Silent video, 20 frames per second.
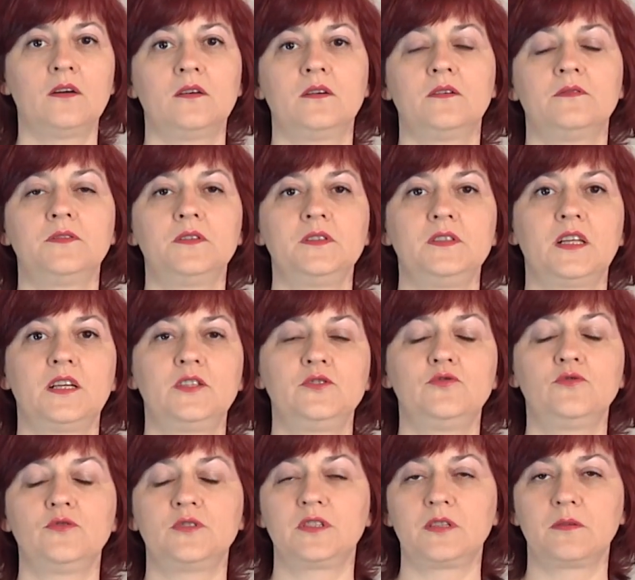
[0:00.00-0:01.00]
And to
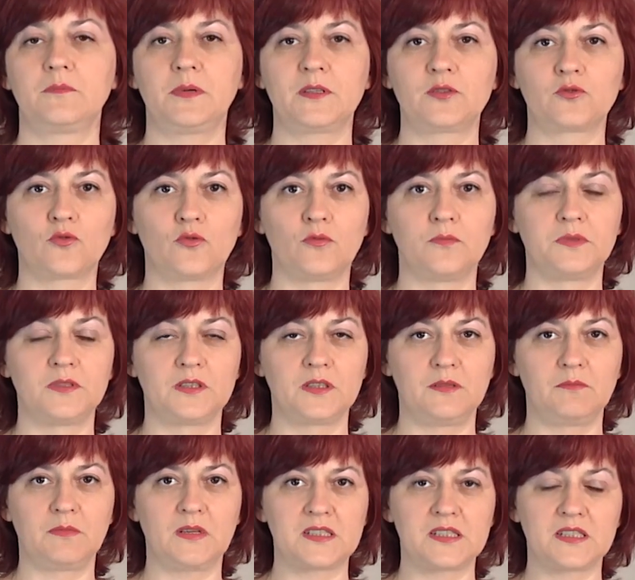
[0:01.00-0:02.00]
join all
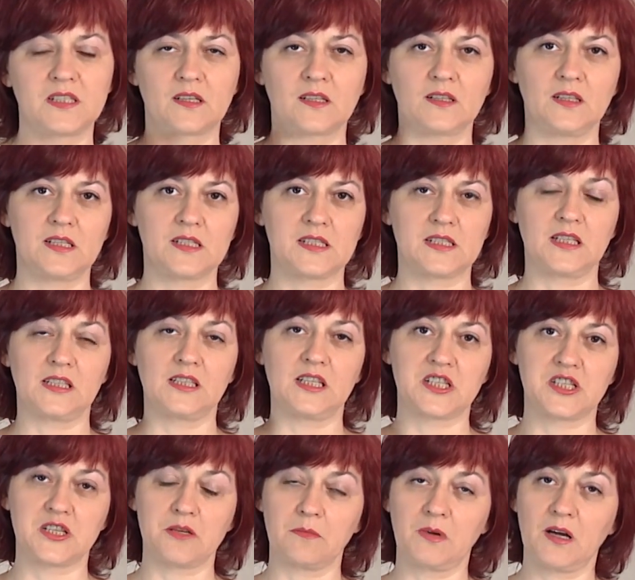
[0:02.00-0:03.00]
motifs I
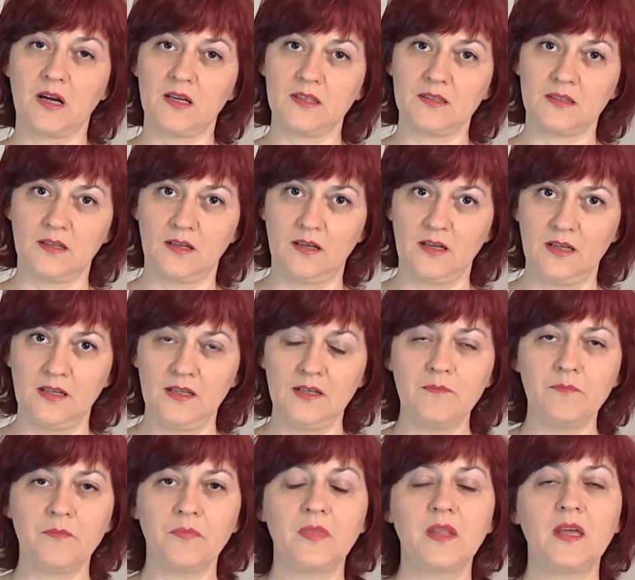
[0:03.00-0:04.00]
used freeform
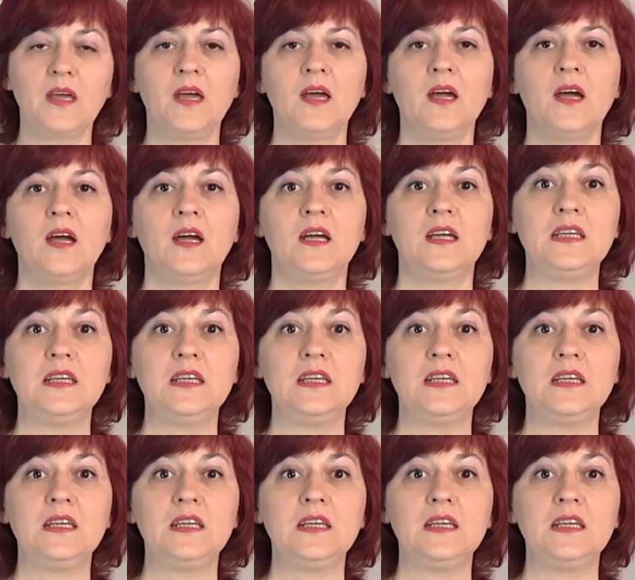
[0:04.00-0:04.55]
technique.